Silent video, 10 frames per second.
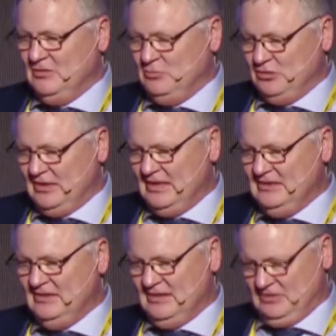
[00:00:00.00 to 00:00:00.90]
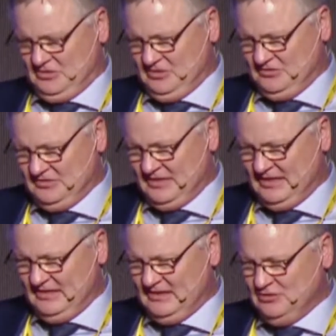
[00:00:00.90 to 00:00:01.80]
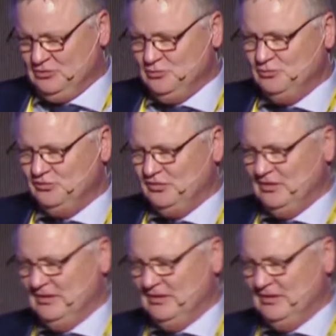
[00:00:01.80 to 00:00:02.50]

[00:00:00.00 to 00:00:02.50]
comprehend and understand and use